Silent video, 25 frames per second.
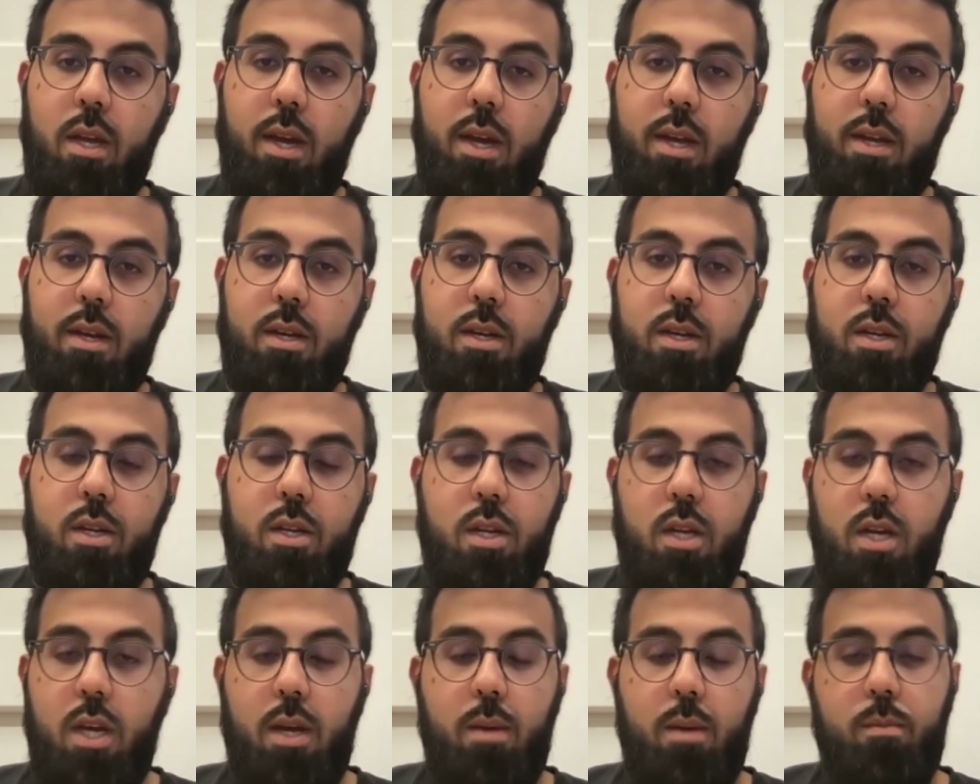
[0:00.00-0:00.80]
and
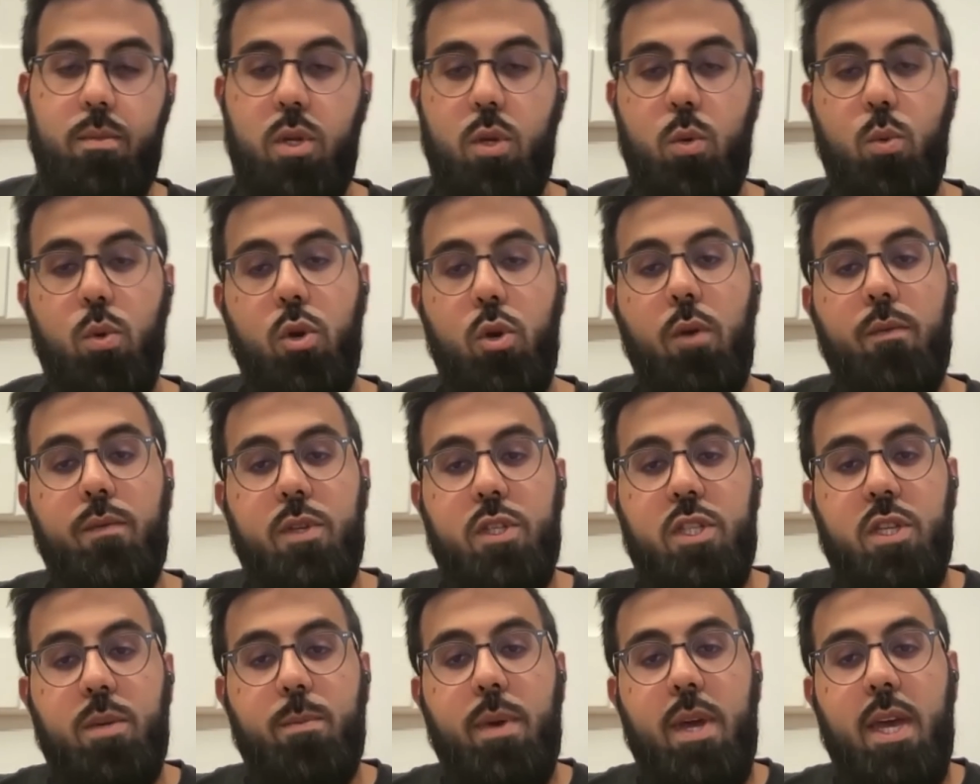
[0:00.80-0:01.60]
um, you would
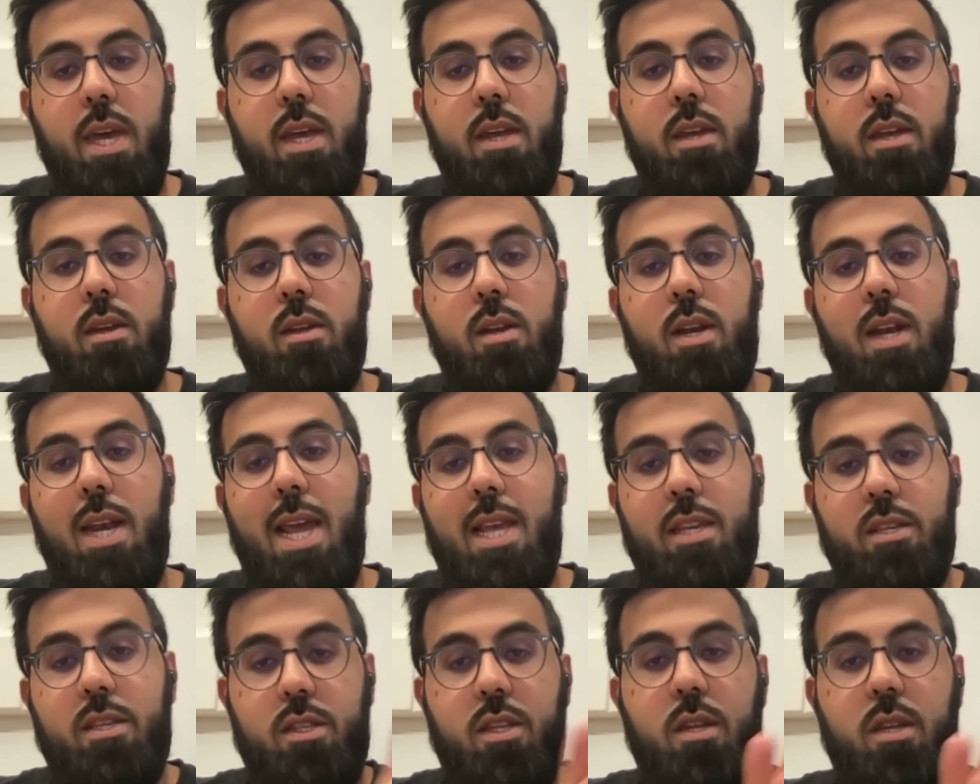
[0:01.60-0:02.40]
obviously pay
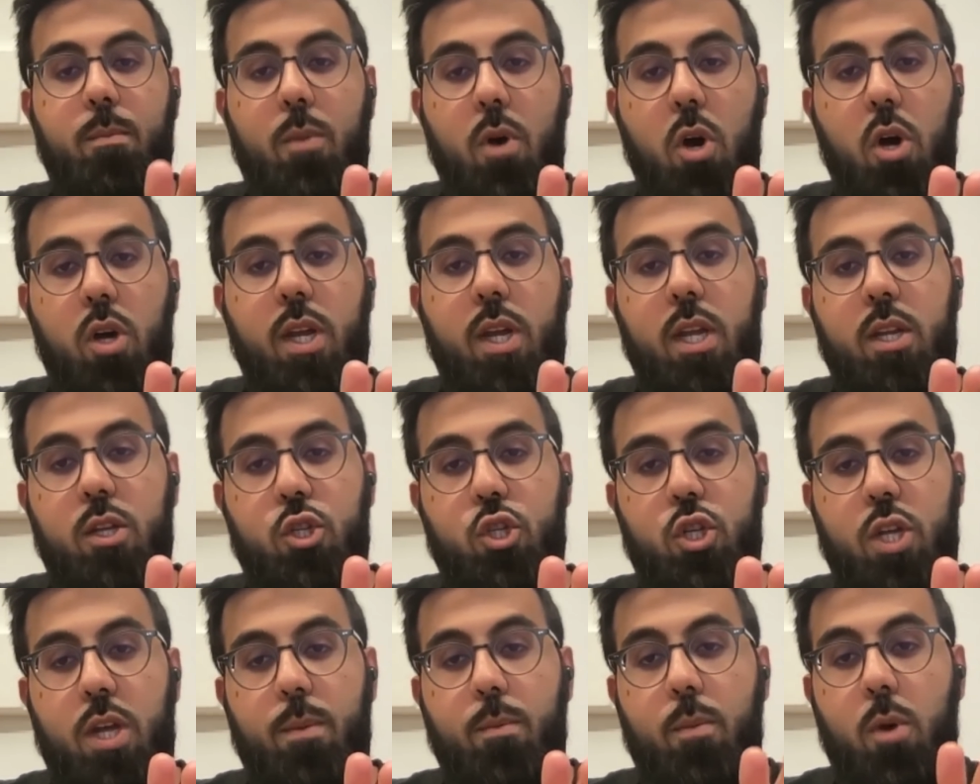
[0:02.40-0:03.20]
less than market
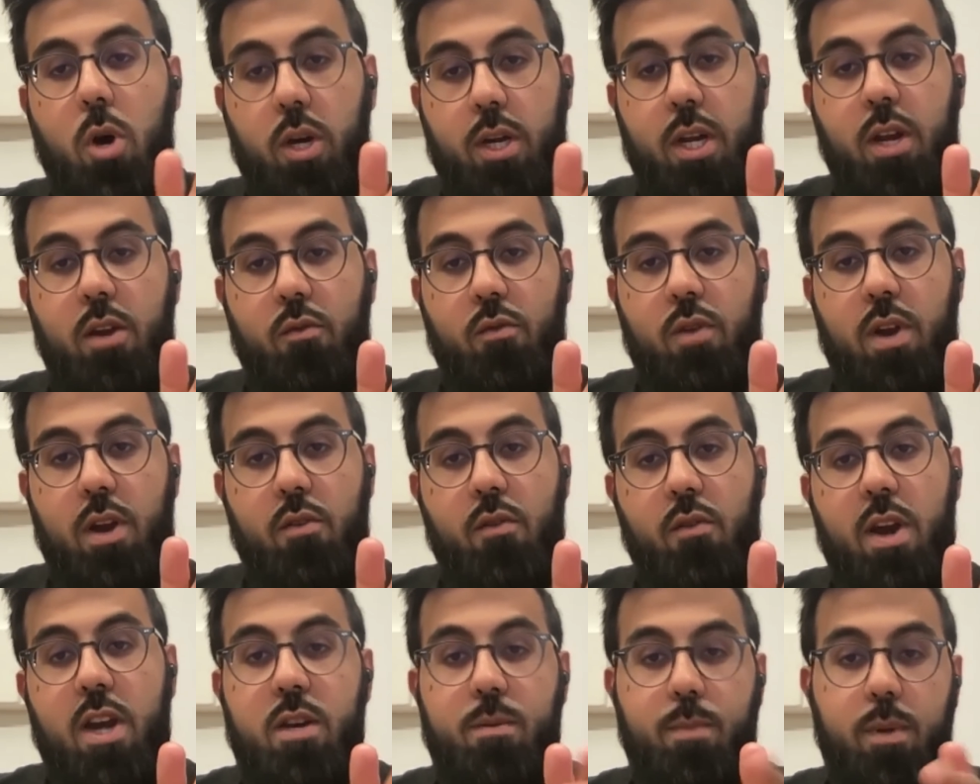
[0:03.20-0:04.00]
share, market rate
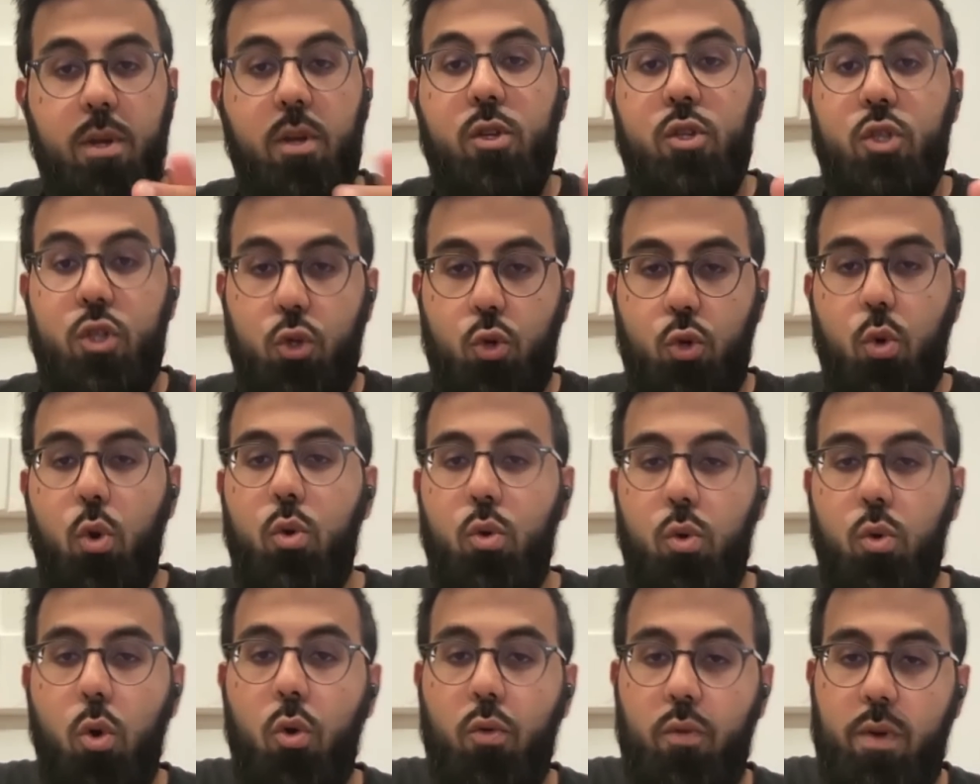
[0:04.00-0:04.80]
rent because you
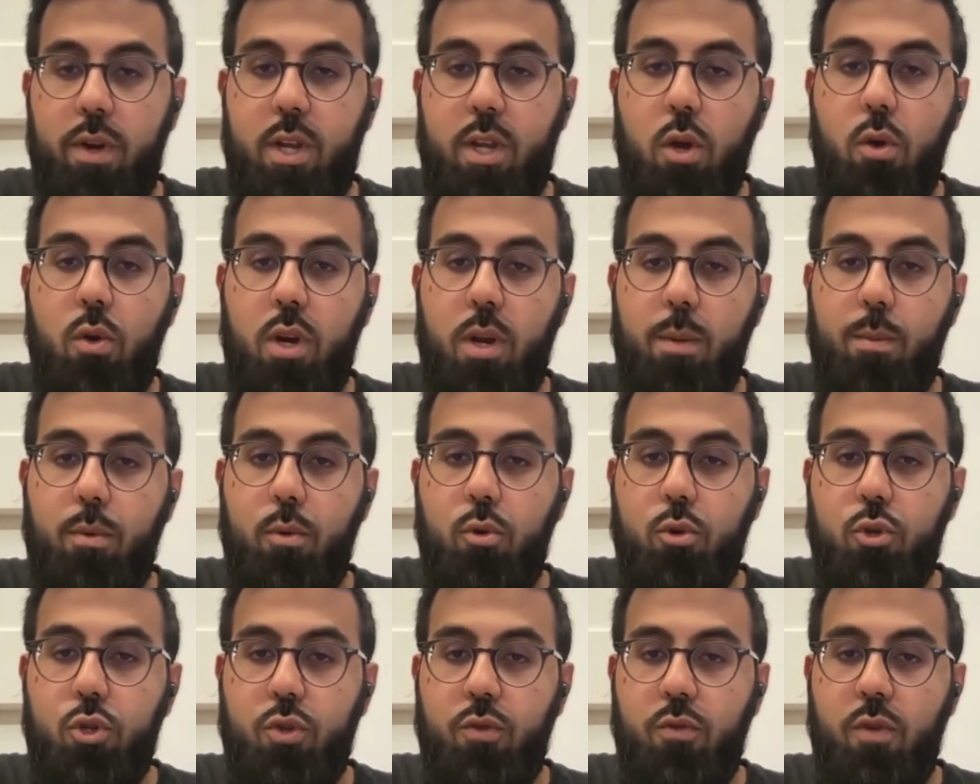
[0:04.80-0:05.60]
already own a
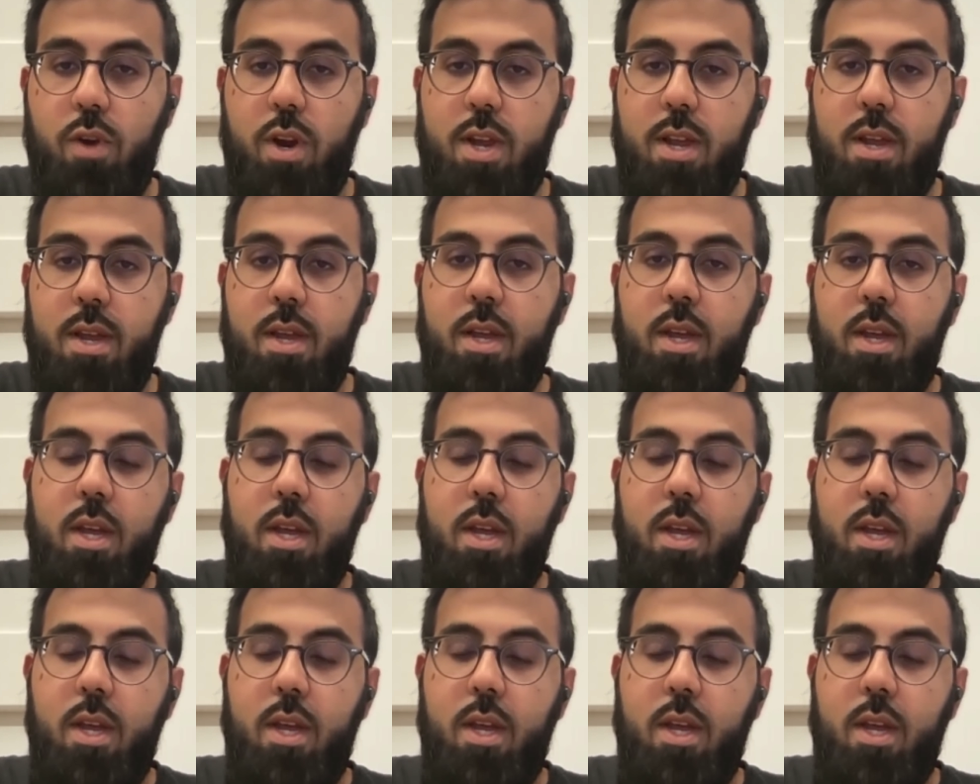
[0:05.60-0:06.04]
portion, right?